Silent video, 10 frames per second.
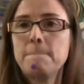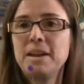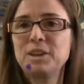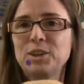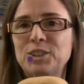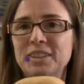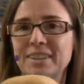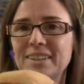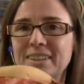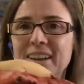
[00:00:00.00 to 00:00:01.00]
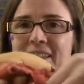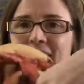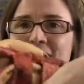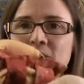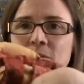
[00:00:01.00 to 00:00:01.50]
pincushion, and
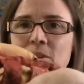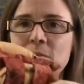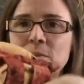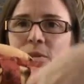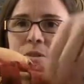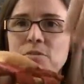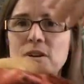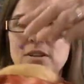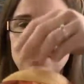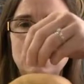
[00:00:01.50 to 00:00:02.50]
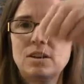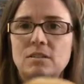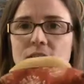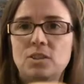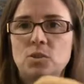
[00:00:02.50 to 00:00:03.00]
then you've dropped your little threads in
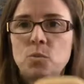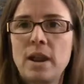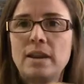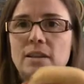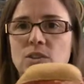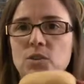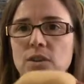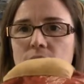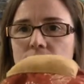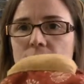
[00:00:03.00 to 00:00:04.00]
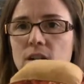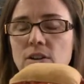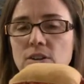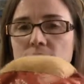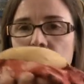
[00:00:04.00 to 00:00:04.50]
here. This is weighted, so you can sit it
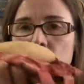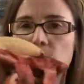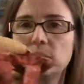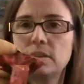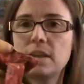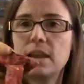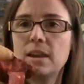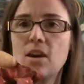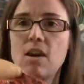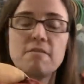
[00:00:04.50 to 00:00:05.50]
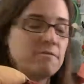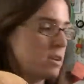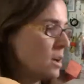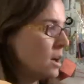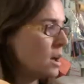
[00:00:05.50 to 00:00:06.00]
on your table with this hanging off.
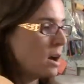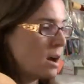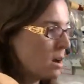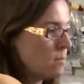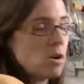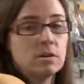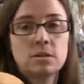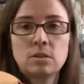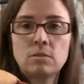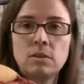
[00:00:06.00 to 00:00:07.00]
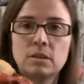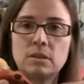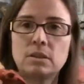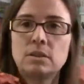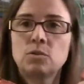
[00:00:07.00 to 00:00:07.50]
Um, also,
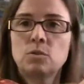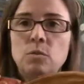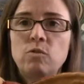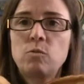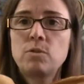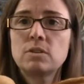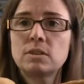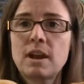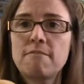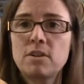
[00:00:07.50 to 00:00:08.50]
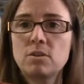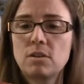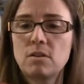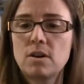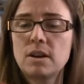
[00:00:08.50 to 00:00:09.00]
this is removable. It's got
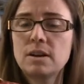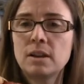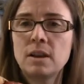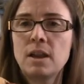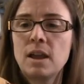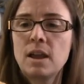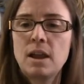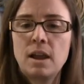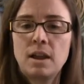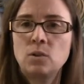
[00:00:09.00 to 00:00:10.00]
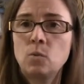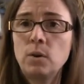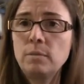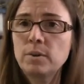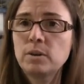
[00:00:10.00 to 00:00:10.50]
Velcro on it. And
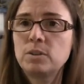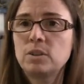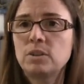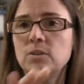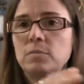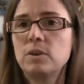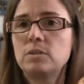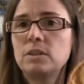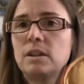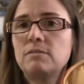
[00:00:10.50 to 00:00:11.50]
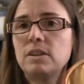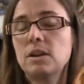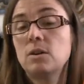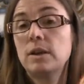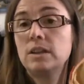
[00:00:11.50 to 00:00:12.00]
one person who posted a
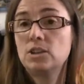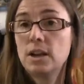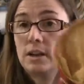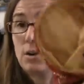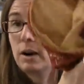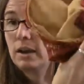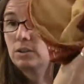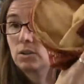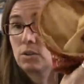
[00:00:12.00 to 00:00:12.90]
video in January is